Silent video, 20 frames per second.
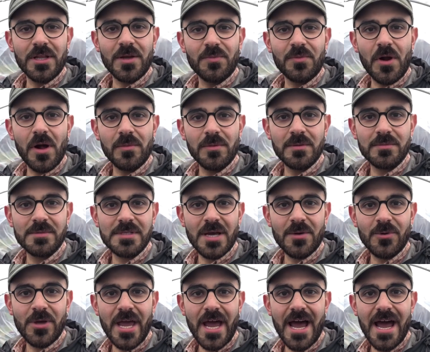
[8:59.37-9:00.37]
of the problems
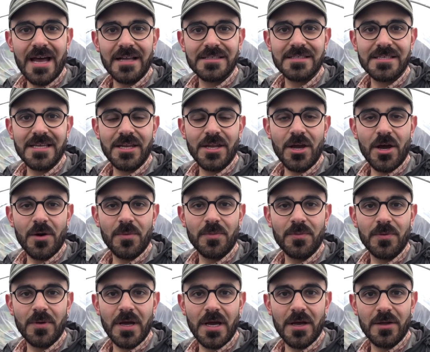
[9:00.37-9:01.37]
that we had setting up
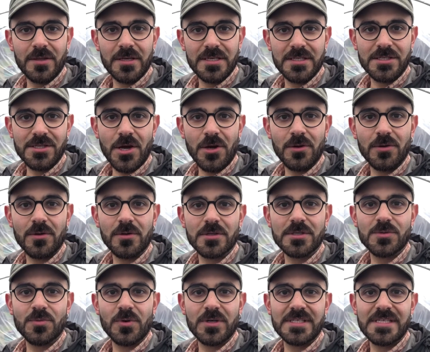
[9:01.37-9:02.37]
these
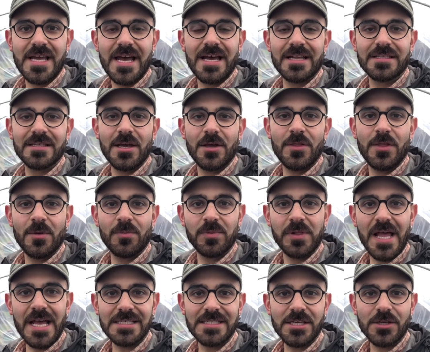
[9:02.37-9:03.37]
tunnels was that the
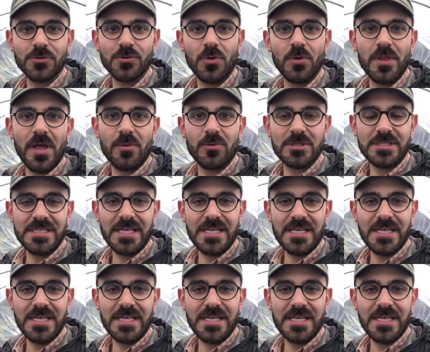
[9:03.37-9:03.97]
plastic roll that was